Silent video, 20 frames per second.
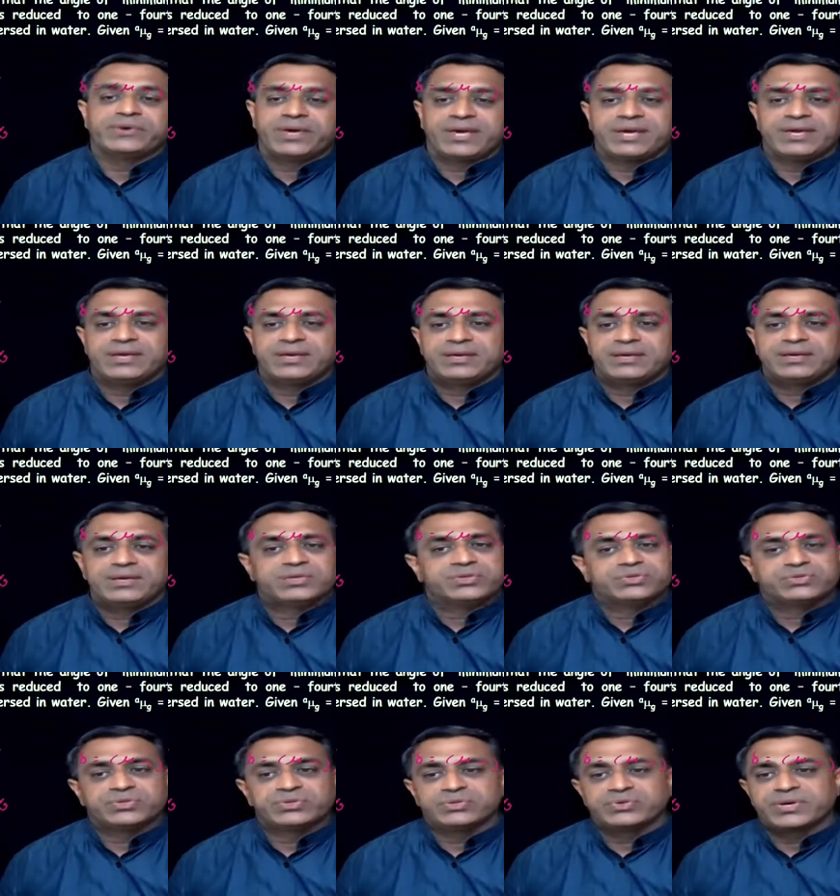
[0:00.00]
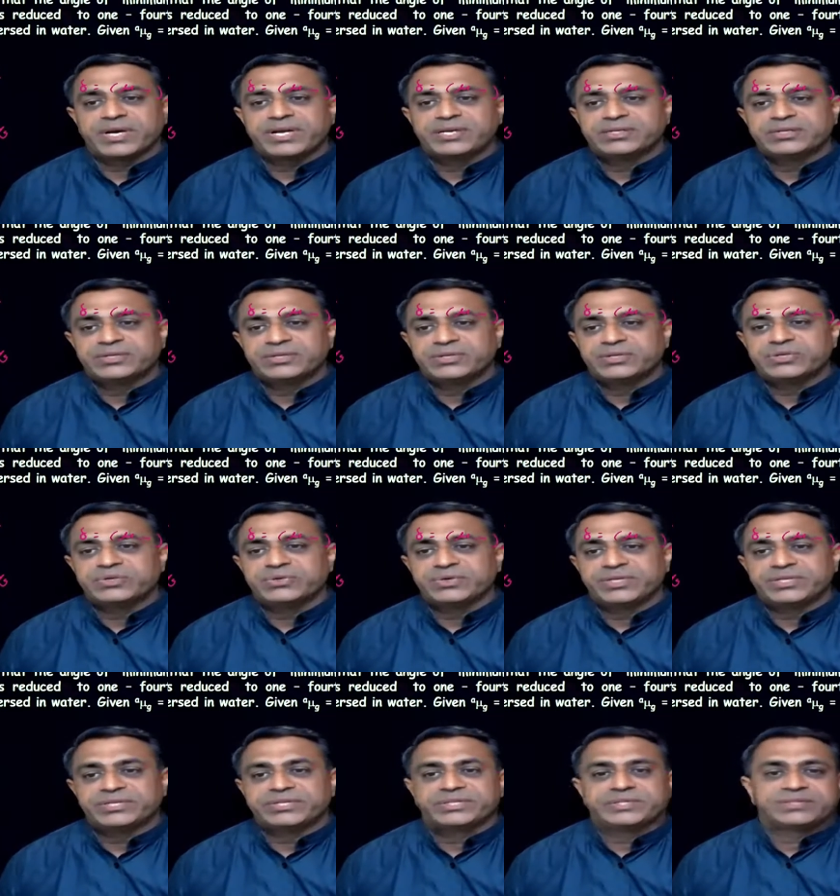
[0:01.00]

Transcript: A. So you can do it.